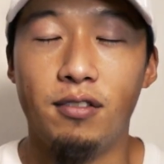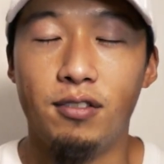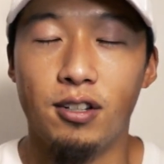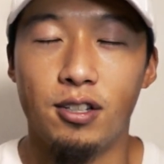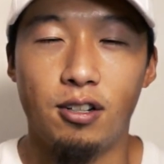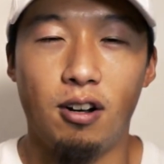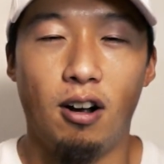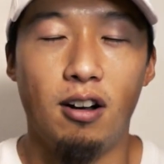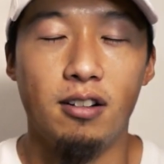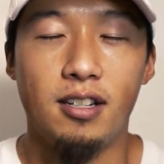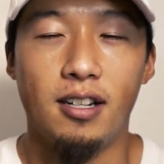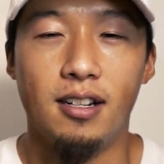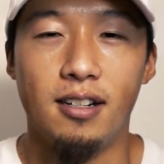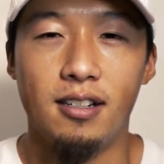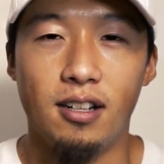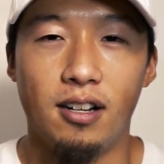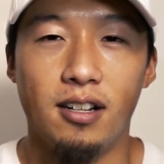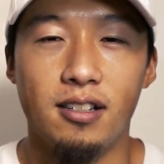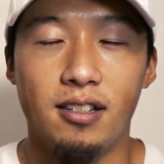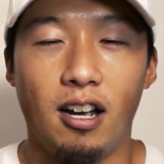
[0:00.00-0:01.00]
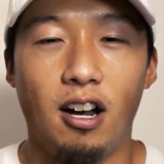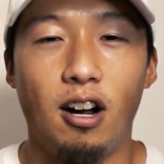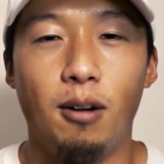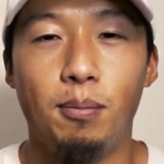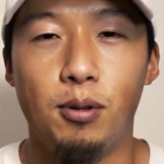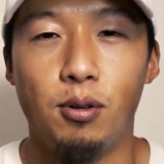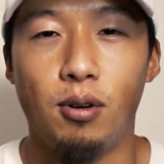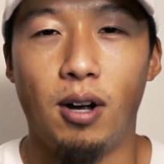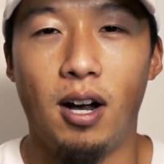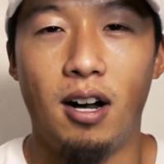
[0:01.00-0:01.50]
of this content does help
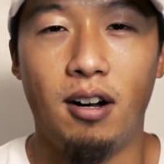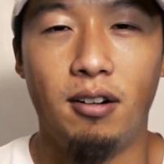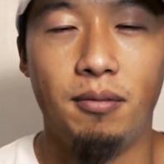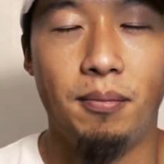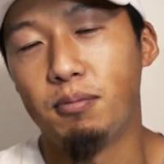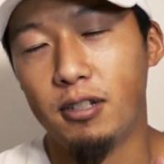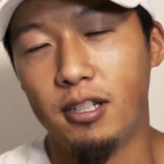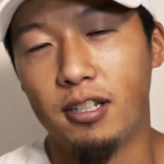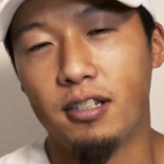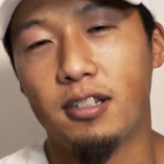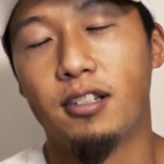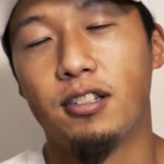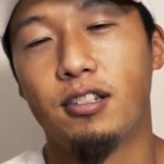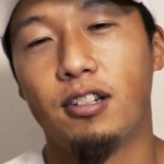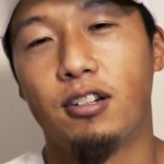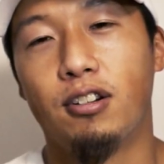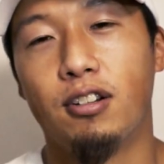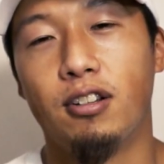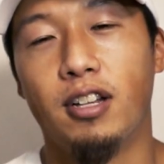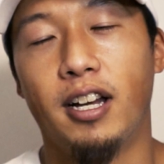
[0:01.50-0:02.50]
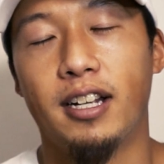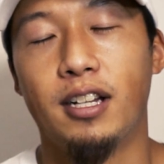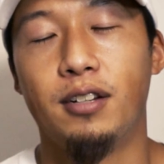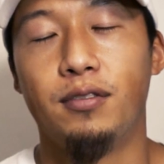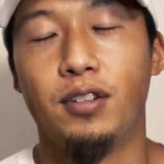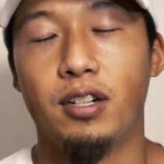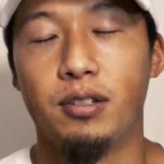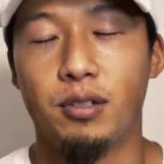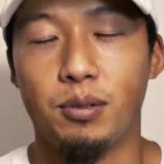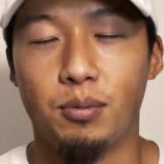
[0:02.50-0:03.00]
you out, please consider liking the
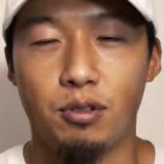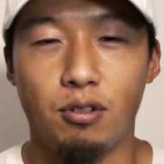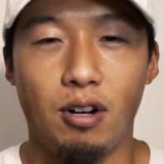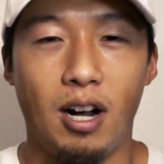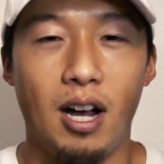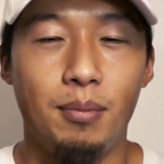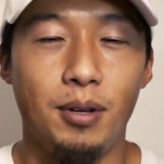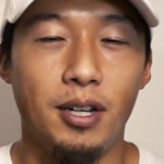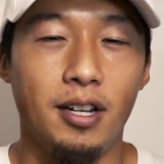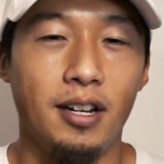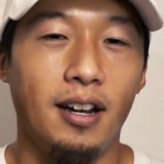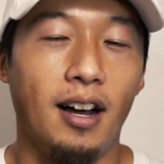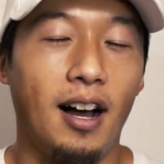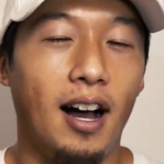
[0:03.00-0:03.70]
video, subscribing.